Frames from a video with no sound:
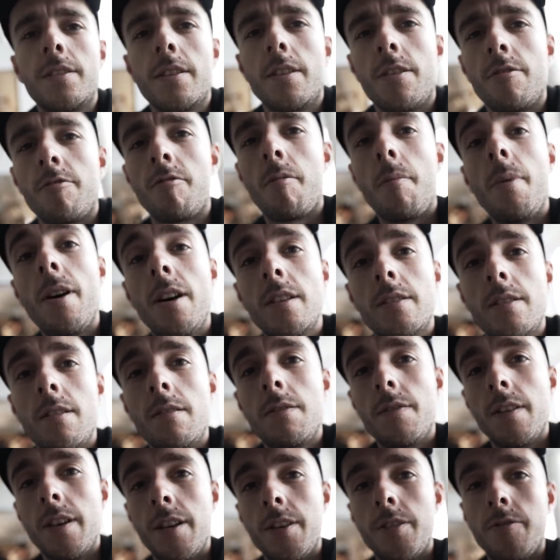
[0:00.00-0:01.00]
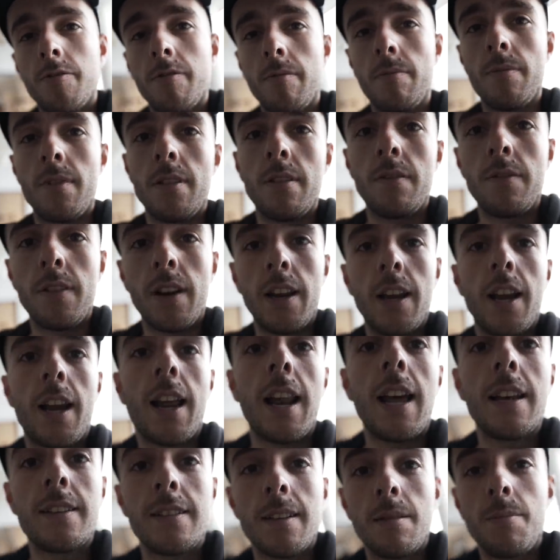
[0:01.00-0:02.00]
So the Ramato finish from the Wilier
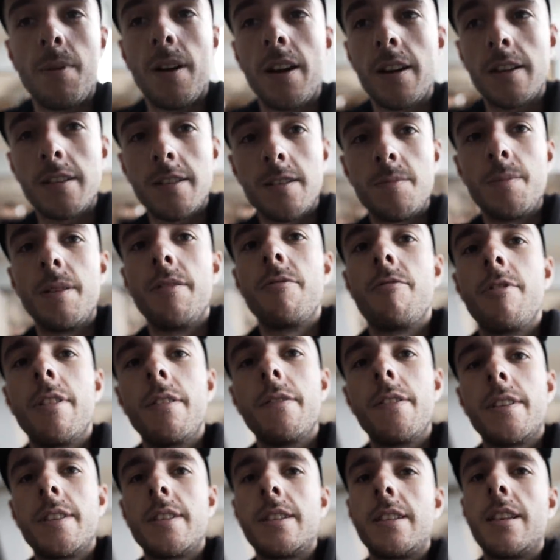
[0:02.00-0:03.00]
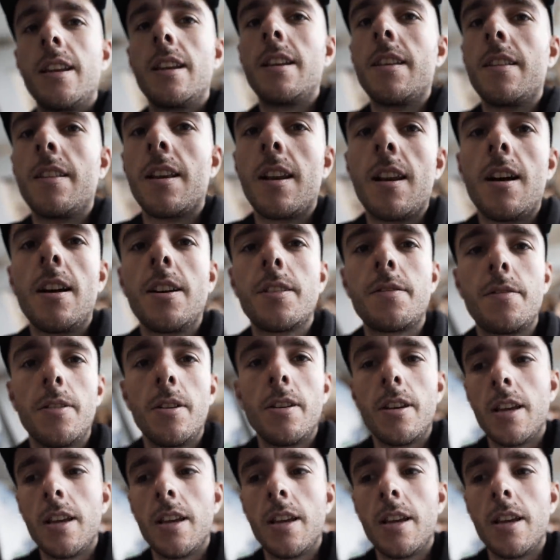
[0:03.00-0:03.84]
Classic bikes has been revisited in the last few